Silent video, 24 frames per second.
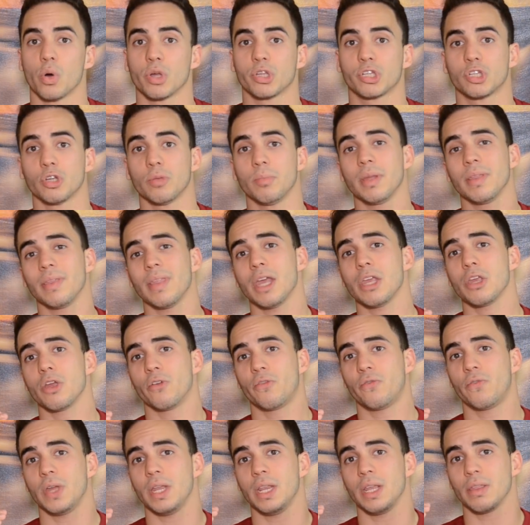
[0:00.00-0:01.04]
assuming that you're
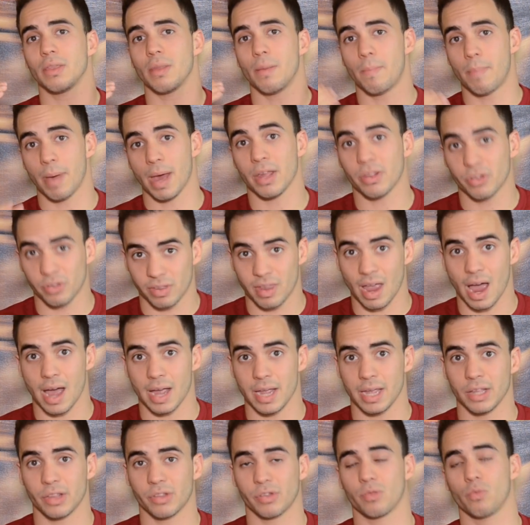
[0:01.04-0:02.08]
feeding the best
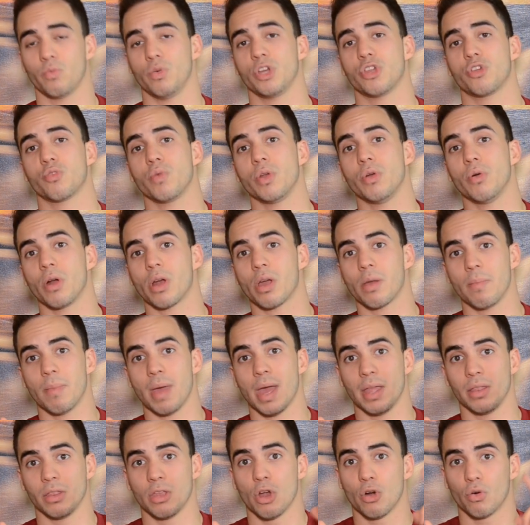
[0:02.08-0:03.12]
diets, which we
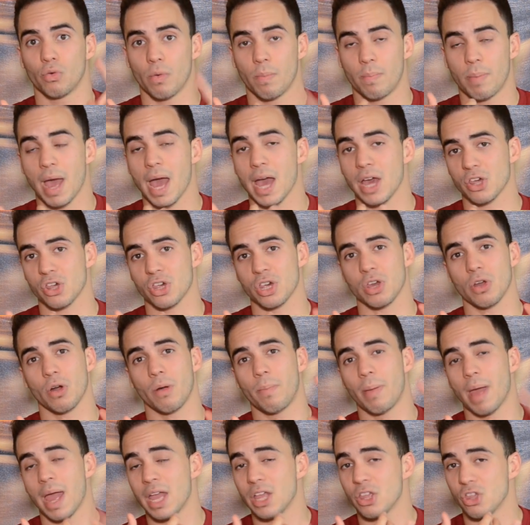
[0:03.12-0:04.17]
recommend Repashy or
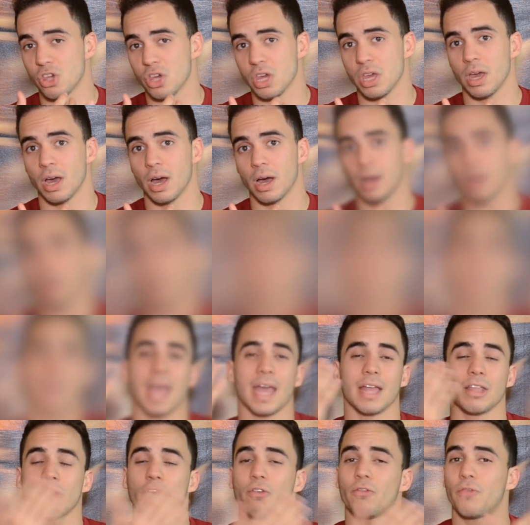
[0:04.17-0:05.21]
Pangea,
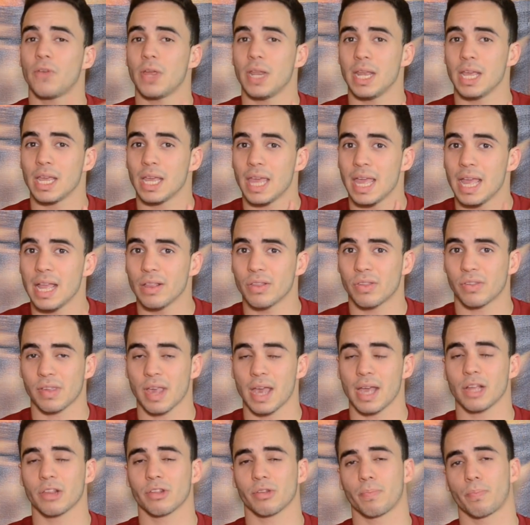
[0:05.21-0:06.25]
and you're feeding
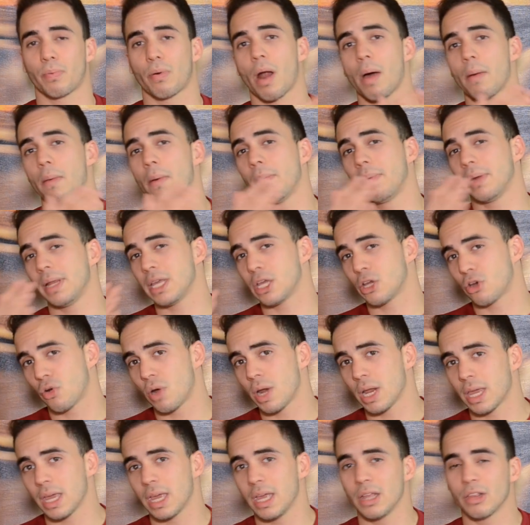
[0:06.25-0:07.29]
insects, probably
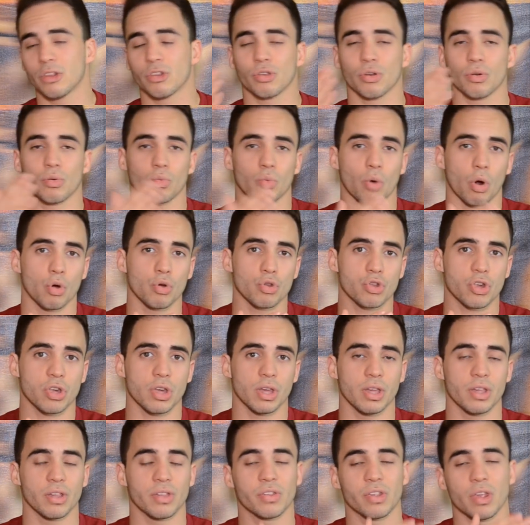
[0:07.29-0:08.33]
crickets or
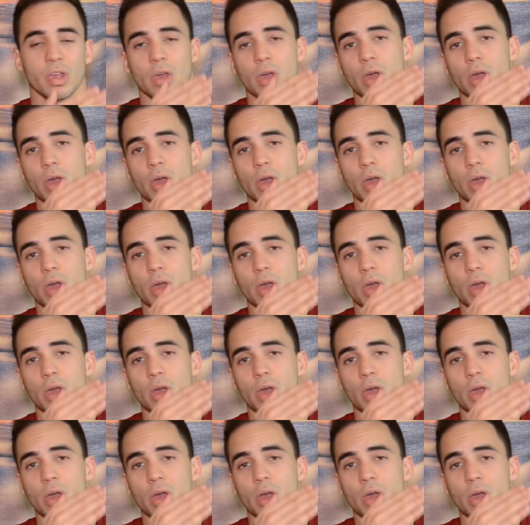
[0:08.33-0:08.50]
roaches,